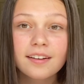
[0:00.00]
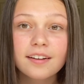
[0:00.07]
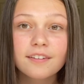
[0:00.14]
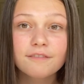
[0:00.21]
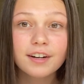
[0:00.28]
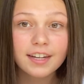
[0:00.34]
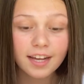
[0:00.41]

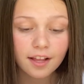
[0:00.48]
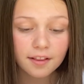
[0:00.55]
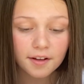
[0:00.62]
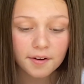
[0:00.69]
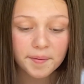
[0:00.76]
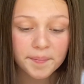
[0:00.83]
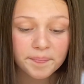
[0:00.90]
For
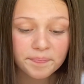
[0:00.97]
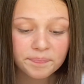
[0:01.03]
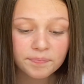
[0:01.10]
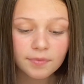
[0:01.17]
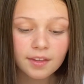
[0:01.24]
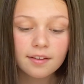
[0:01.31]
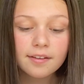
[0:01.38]
yellow,
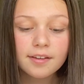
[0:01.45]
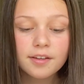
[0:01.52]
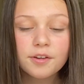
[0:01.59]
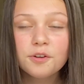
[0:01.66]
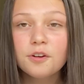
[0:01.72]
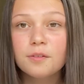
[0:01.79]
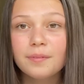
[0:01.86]

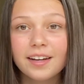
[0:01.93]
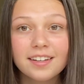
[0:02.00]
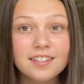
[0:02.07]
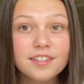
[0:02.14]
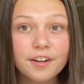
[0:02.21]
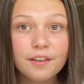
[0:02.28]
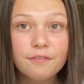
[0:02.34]
hue minus
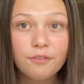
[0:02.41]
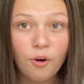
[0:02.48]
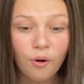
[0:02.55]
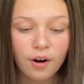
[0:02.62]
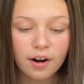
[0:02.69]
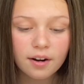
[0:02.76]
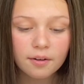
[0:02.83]

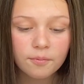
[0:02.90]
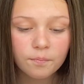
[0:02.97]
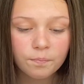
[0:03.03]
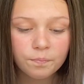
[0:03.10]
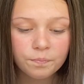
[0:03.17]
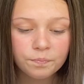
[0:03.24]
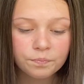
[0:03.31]
34,
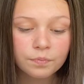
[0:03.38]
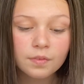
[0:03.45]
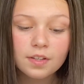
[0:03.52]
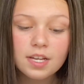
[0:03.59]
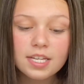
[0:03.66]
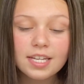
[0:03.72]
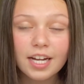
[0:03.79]

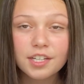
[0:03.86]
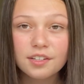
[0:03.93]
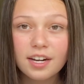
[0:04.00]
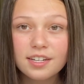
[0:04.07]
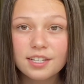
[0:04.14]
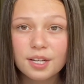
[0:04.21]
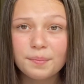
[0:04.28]

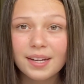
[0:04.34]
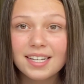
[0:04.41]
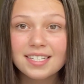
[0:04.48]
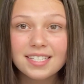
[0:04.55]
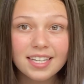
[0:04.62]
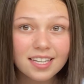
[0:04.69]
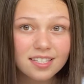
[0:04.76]
saturation minus
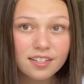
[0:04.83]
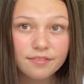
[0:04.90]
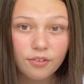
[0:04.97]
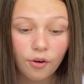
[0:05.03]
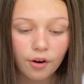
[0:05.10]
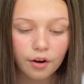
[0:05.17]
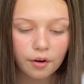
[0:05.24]

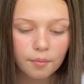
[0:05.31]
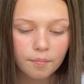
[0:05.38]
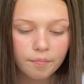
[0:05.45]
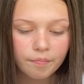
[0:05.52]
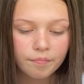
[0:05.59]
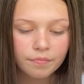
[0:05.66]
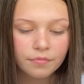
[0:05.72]
64,
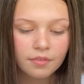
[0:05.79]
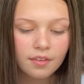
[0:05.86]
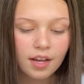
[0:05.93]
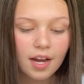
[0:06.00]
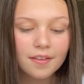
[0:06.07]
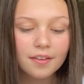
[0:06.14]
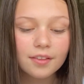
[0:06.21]

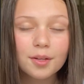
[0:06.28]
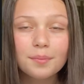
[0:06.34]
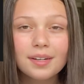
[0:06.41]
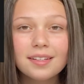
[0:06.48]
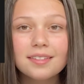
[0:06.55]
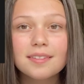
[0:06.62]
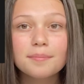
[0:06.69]
and then
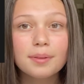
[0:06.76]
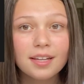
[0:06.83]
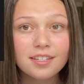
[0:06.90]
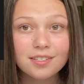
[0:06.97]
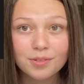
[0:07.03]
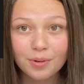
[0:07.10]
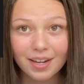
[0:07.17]
luminance plus
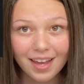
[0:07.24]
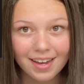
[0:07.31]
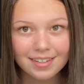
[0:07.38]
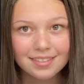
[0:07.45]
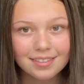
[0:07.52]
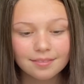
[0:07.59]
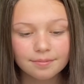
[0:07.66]
28.